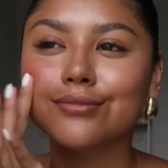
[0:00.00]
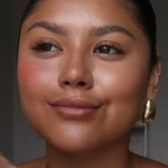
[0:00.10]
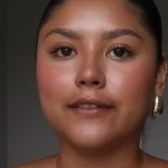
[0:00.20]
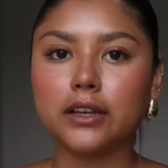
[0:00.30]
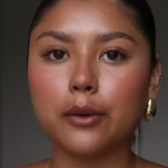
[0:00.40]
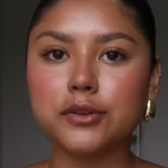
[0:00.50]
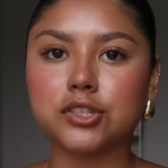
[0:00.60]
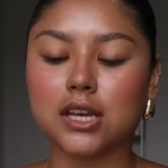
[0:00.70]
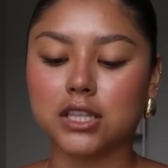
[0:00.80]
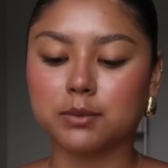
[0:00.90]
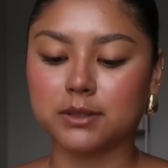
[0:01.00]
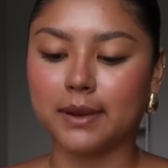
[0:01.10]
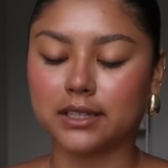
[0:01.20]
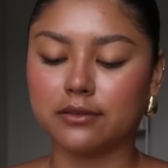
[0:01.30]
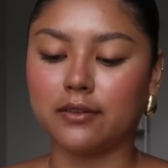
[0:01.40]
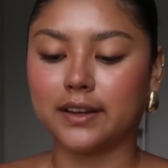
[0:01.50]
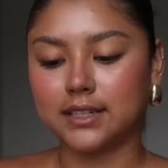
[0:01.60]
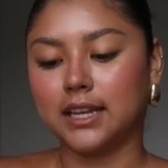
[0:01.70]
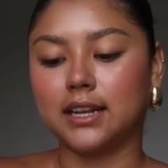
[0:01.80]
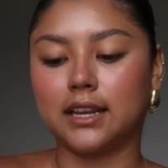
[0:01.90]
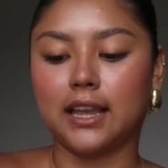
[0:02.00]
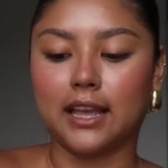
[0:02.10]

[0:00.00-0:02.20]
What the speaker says: I feel like I always just had this perspective of like dating,